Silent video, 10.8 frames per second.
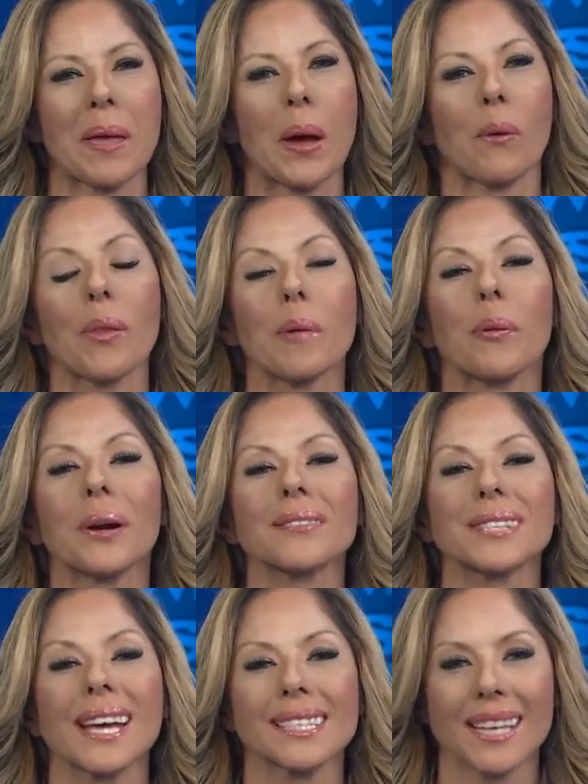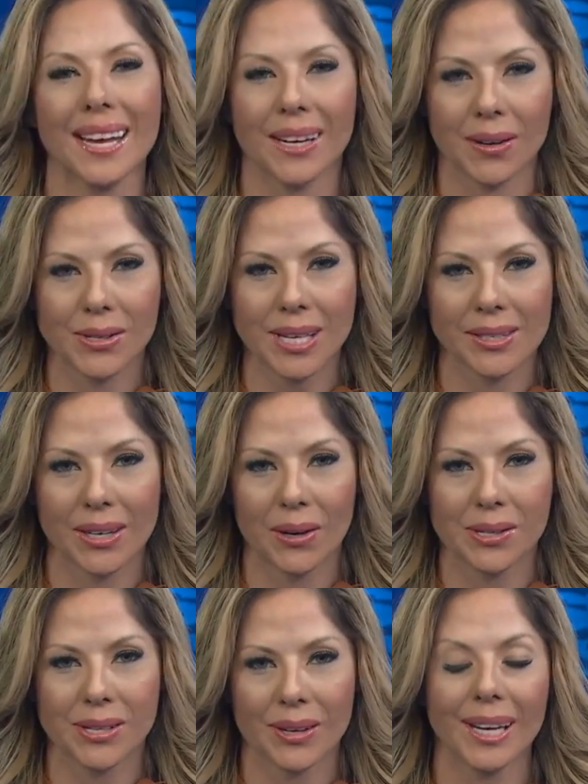Well, the Port of San Diego is set to
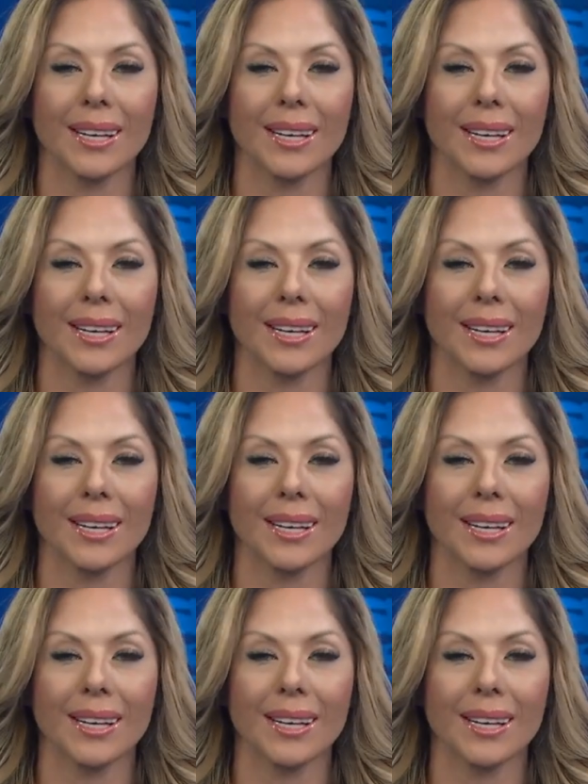host their